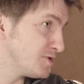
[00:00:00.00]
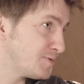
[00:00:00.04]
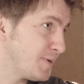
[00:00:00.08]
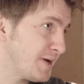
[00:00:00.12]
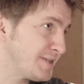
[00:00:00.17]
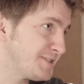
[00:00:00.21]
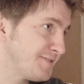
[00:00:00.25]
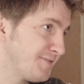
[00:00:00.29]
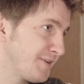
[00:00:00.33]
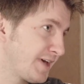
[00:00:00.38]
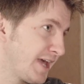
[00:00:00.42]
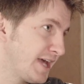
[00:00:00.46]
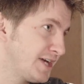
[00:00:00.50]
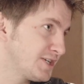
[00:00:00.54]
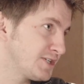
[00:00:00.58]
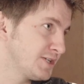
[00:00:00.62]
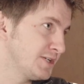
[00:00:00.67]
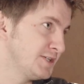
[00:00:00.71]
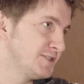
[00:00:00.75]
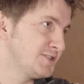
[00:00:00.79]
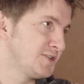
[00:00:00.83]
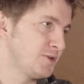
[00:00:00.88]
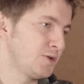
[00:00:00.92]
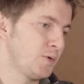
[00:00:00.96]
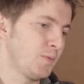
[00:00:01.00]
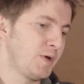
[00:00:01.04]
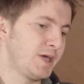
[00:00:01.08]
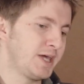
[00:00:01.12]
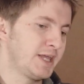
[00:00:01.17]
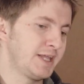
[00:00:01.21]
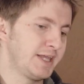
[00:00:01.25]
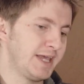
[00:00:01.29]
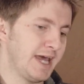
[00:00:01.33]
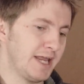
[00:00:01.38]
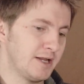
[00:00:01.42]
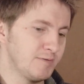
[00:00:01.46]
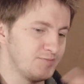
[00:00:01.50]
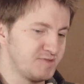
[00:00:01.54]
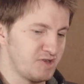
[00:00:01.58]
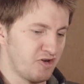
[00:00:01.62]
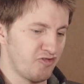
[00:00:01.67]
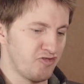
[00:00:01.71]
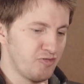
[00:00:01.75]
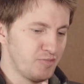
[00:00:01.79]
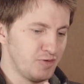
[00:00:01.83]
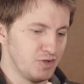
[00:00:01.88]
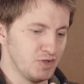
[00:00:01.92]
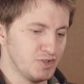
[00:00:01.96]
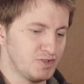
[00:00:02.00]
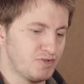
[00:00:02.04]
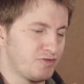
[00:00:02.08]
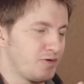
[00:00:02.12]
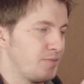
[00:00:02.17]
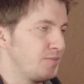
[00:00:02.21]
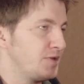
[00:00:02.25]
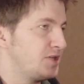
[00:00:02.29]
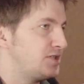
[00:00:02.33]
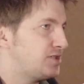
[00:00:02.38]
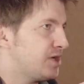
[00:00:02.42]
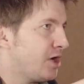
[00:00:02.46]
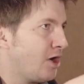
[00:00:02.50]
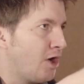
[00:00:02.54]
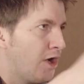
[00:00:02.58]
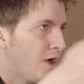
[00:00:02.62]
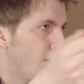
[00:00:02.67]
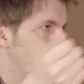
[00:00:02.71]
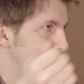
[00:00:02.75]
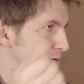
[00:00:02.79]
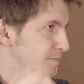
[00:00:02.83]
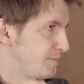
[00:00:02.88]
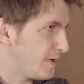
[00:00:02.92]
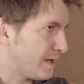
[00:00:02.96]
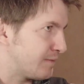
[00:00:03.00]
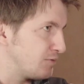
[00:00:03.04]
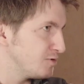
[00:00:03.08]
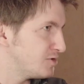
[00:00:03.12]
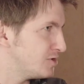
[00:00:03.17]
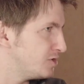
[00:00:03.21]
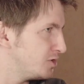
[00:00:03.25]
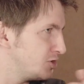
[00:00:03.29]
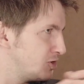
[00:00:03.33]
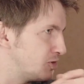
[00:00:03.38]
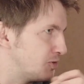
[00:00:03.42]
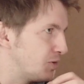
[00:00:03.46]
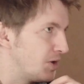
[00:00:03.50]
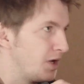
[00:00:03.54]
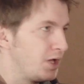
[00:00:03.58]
specification so that we can get observables from the DOM and be able to do,